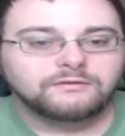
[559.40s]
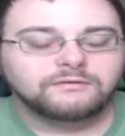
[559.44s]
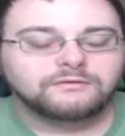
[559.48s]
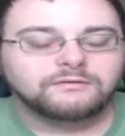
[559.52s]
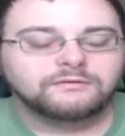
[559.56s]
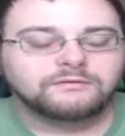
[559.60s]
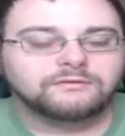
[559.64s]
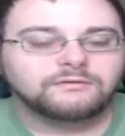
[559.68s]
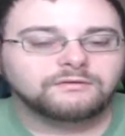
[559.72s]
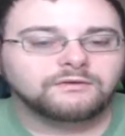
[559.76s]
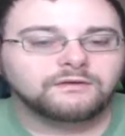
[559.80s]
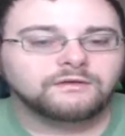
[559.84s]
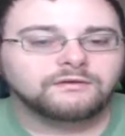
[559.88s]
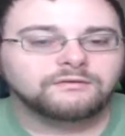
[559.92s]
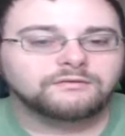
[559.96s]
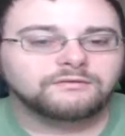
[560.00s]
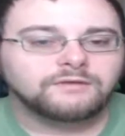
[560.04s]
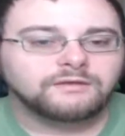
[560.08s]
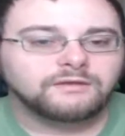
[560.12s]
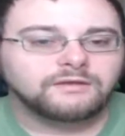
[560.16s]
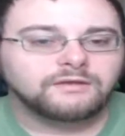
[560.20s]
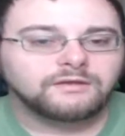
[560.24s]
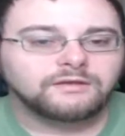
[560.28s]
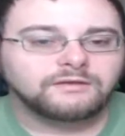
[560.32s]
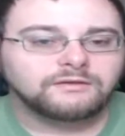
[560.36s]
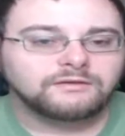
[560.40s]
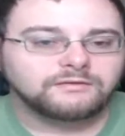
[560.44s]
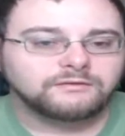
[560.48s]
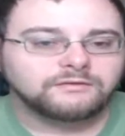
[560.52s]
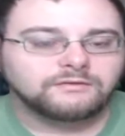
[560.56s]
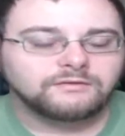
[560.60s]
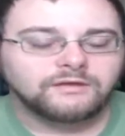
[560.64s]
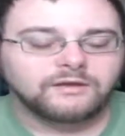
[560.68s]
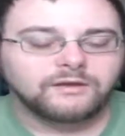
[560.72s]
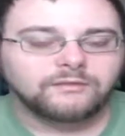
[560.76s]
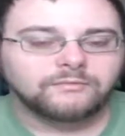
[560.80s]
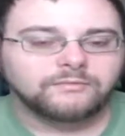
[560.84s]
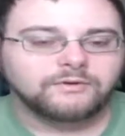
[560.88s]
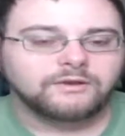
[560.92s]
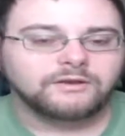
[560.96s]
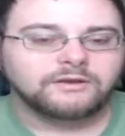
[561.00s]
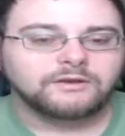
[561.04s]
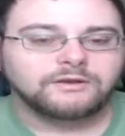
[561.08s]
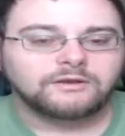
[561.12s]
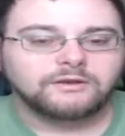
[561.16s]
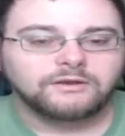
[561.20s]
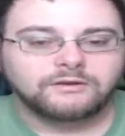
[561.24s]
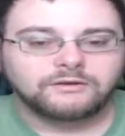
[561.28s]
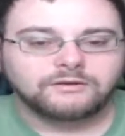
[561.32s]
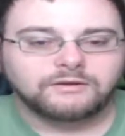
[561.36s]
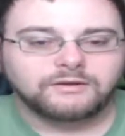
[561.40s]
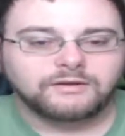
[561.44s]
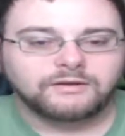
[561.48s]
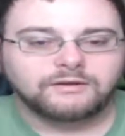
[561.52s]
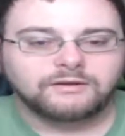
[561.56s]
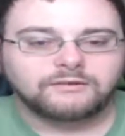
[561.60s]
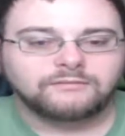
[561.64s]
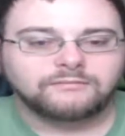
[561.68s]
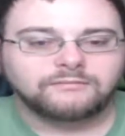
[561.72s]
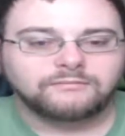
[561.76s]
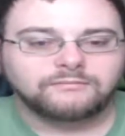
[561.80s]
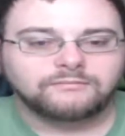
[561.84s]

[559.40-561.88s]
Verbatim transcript: Sasaki is coming in here now